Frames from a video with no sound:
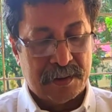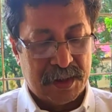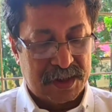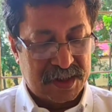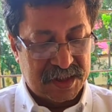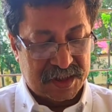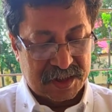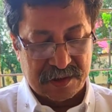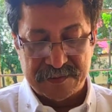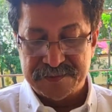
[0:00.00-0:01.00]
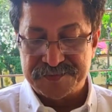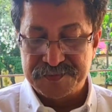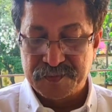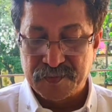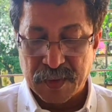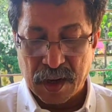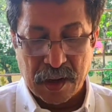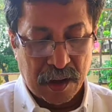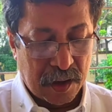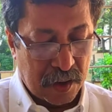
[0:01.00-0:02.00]
This is
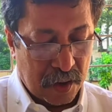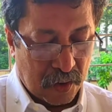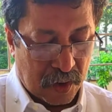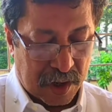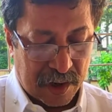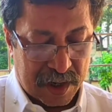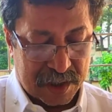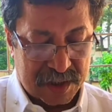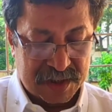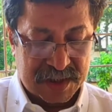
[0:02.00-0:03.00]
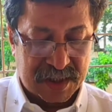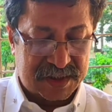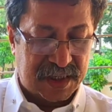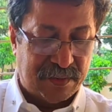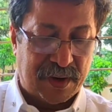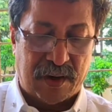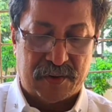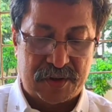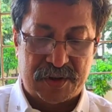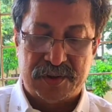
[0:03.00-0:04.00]
where we are discussing
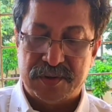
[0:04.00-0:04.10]
about